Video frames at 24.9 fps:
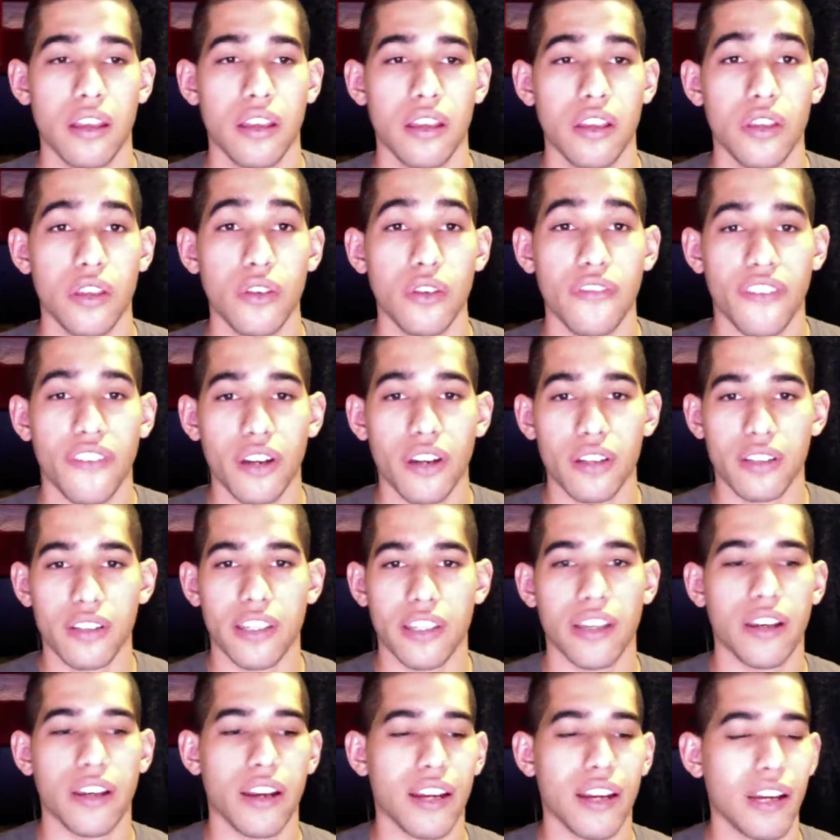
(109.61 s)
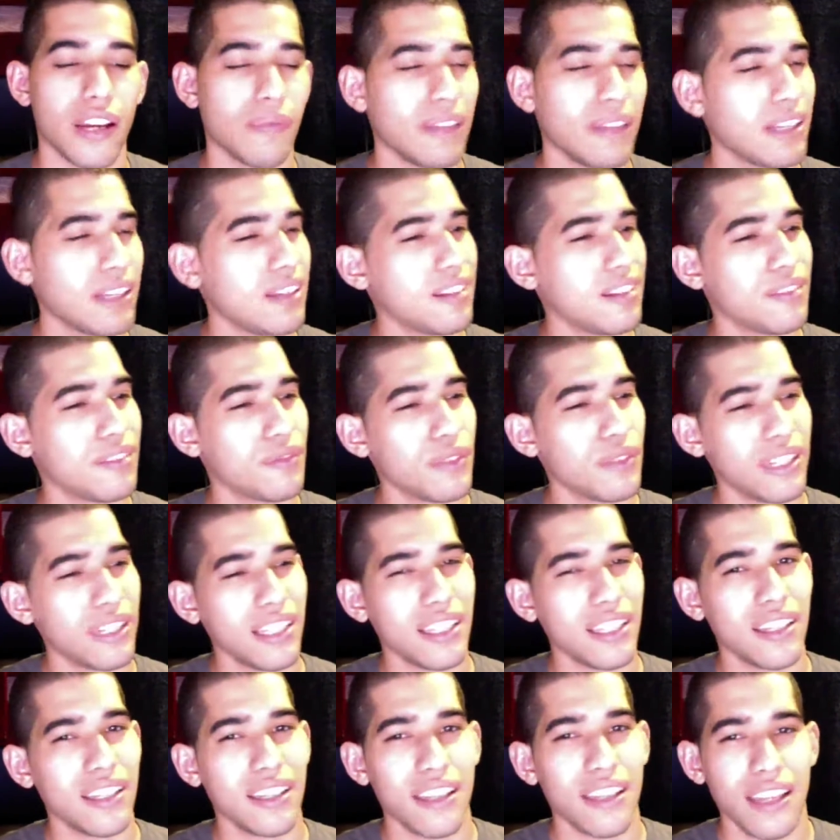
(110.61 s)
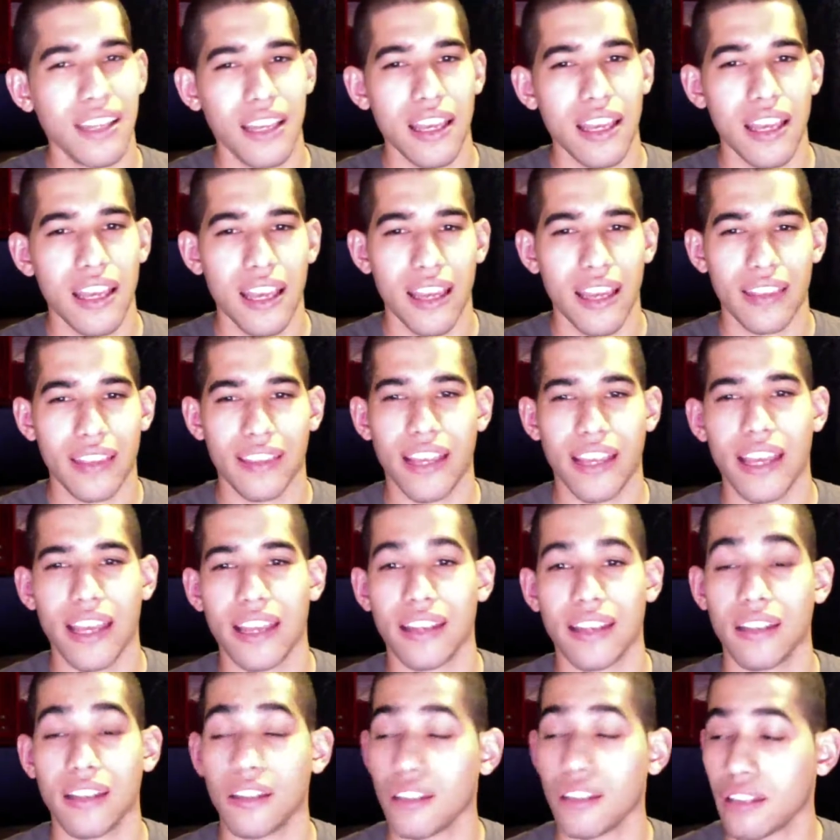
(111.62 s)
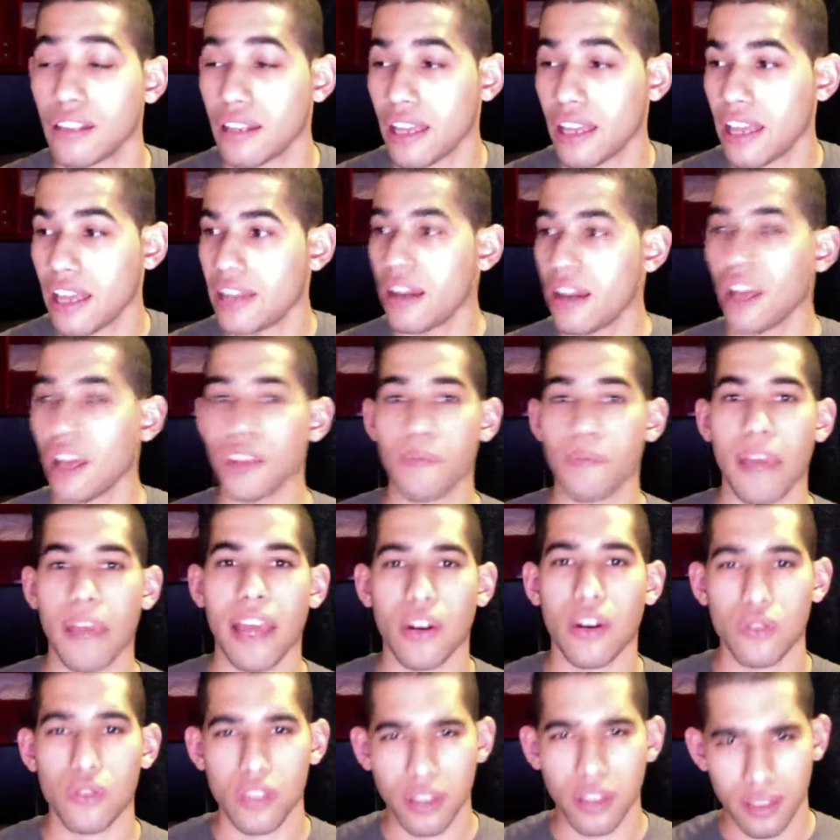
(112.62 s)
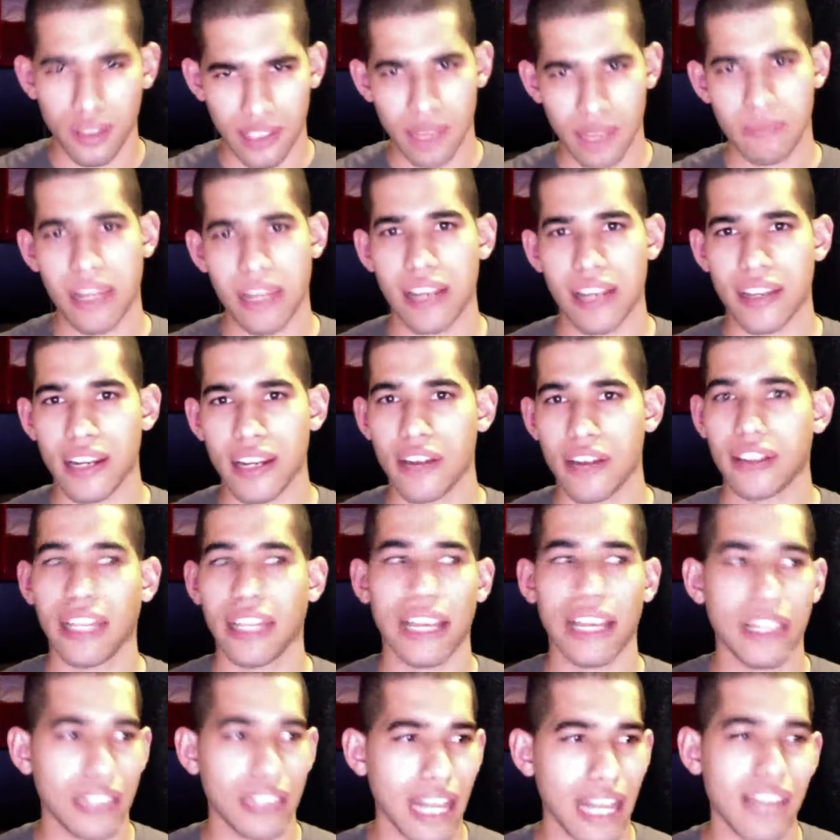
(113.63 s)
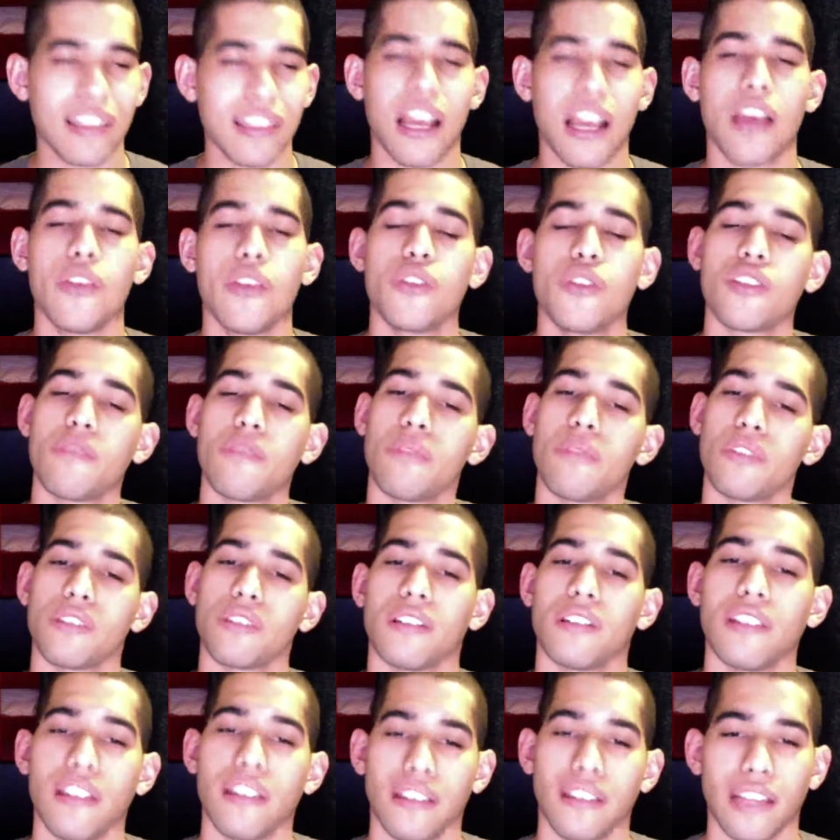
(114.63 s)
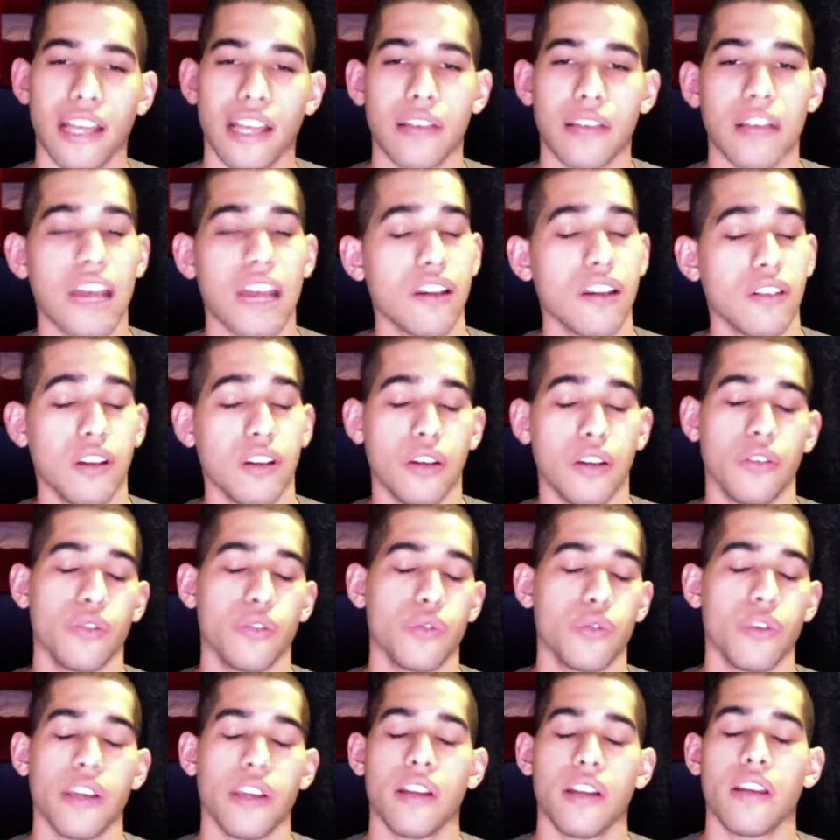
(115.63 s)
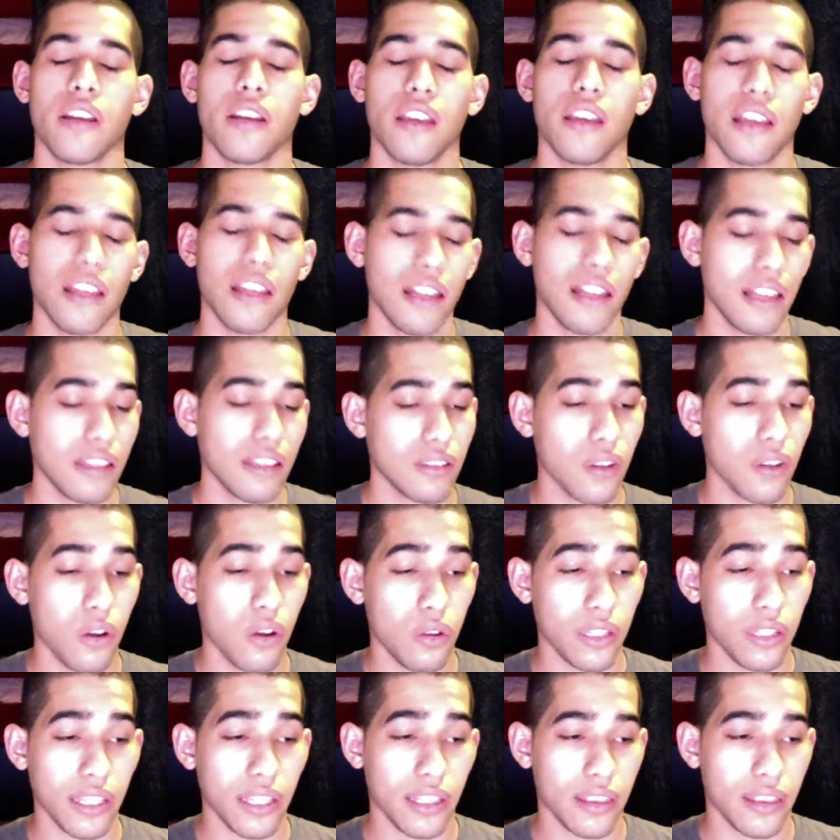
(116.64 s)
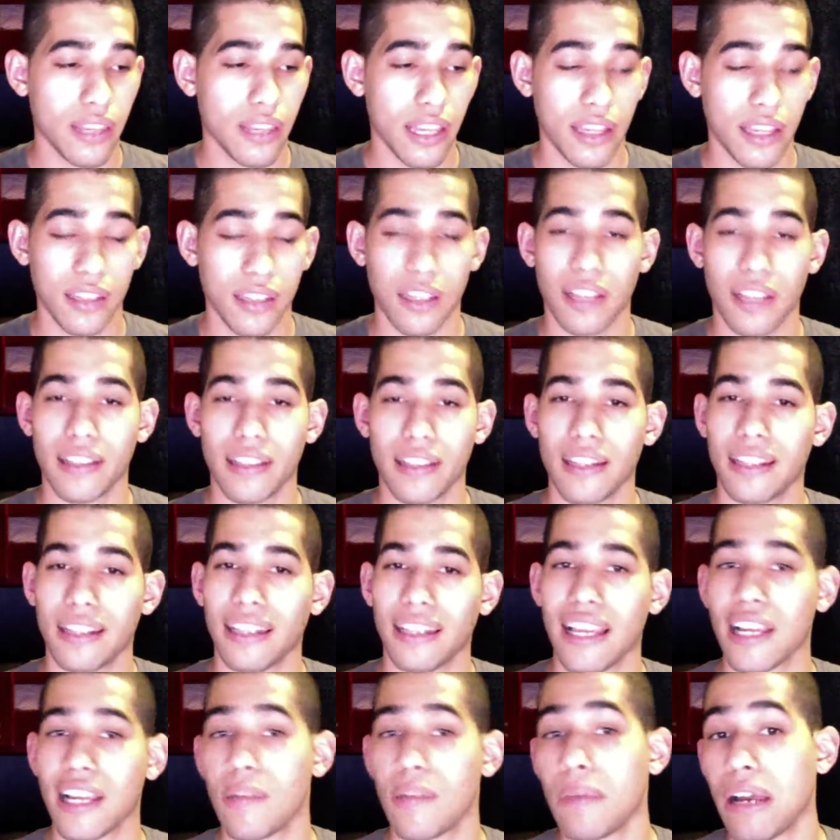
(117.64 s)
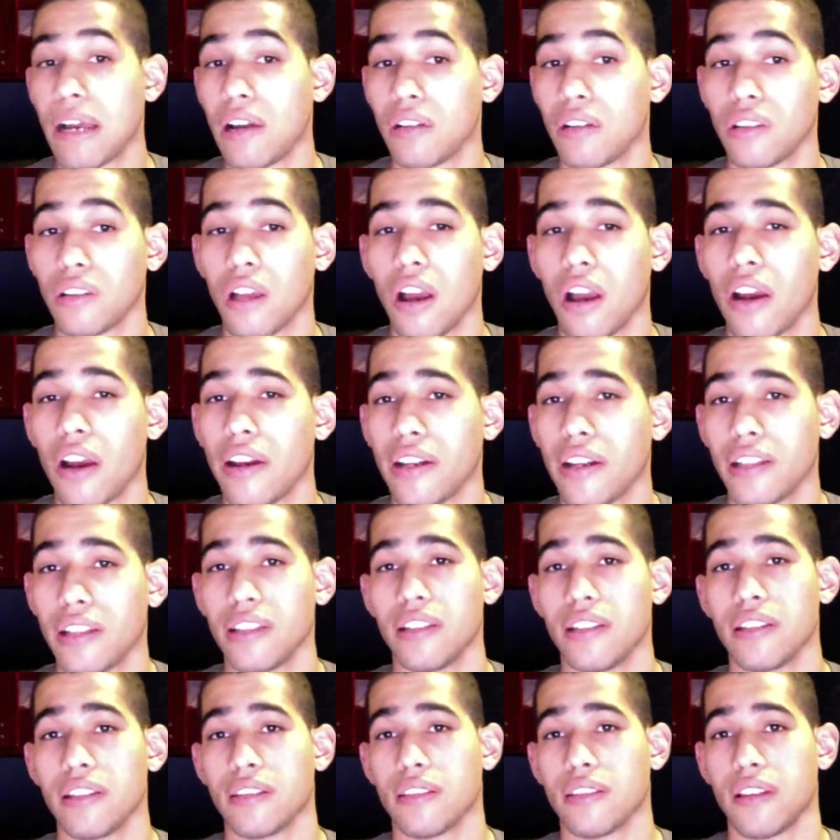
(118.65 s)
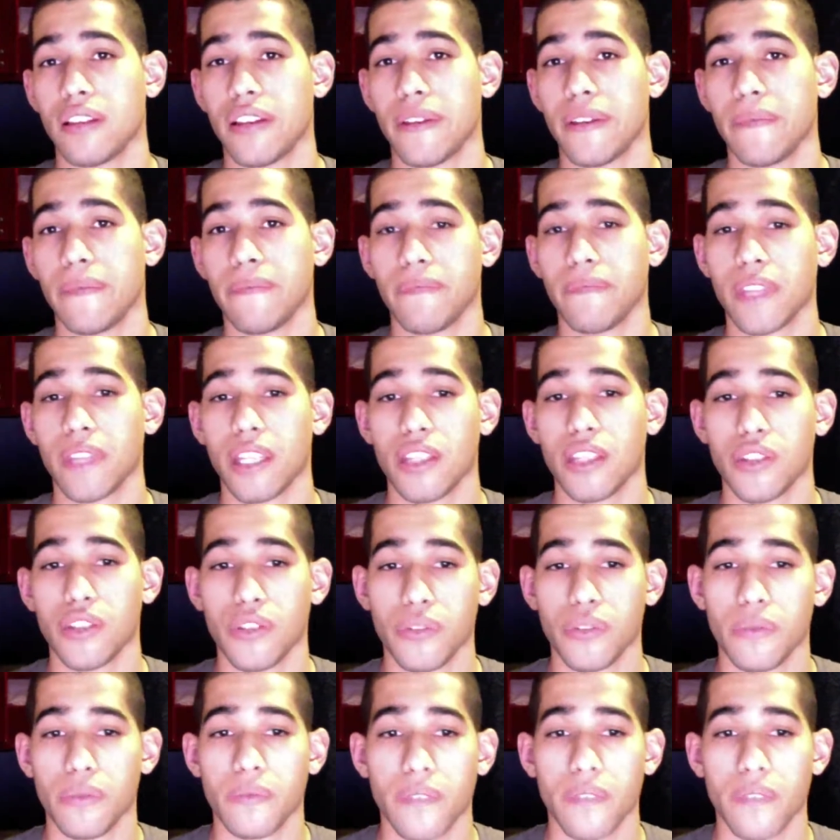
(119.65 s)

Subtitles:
You first see her, and I'm like, oh, really? And then in other panels, she looks like Black Canary. Like that's how you're supposed to look. Like I don't know, it was weird. It's the only thing I didn't like about the art in this issue.